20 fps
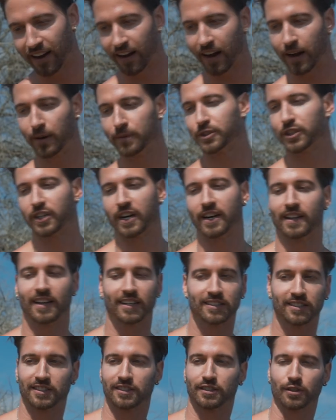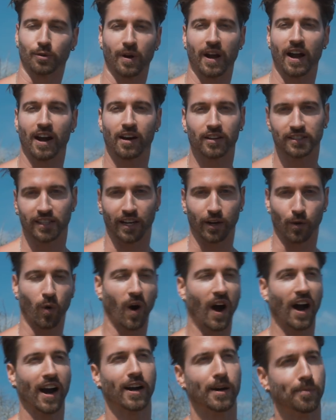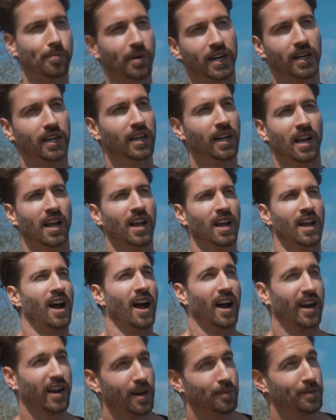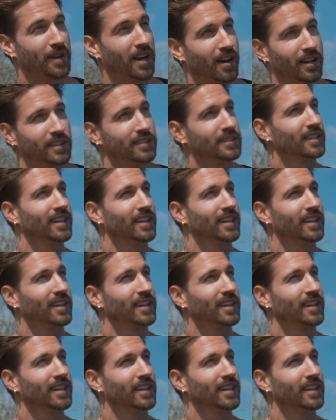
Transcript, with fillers: I'm straight. That's just the way I was like wired, but. I gotta be honest,